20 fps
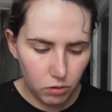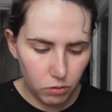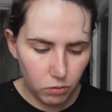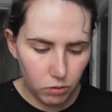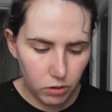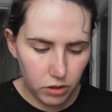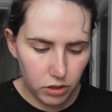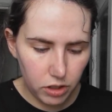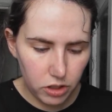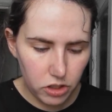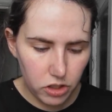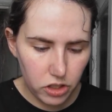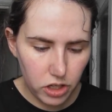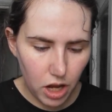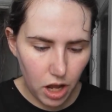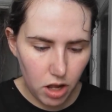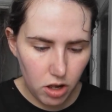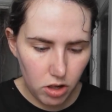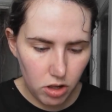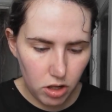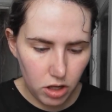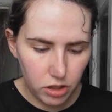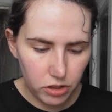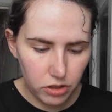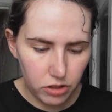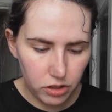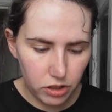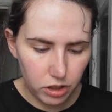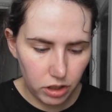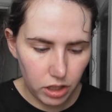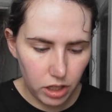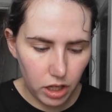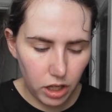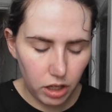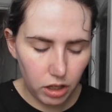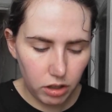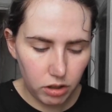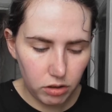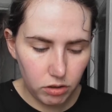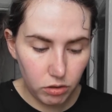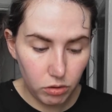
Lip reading: with a gel underlay.